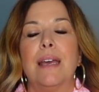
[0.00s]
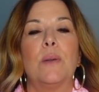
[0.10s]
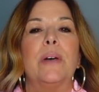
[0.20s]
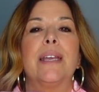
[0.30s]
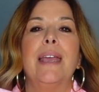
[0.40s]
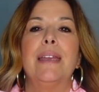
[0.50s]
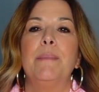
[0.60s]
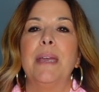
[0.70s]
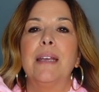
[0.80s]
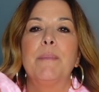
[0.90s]
I don't want to get any
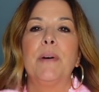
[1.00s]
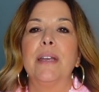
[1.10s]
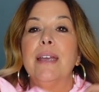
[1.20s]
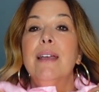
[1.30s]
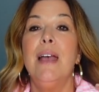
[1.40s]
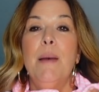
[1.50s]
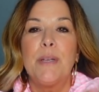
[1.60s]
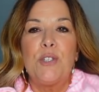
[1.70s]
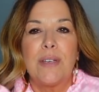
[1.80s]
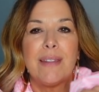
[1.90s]
makeup on it,
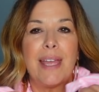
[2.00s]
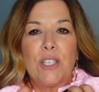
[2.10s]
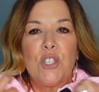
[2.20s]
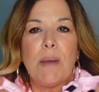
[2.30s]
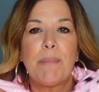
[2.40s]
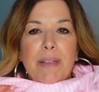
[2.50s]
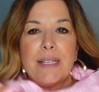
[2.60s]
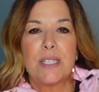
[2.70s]
but you can like jumble it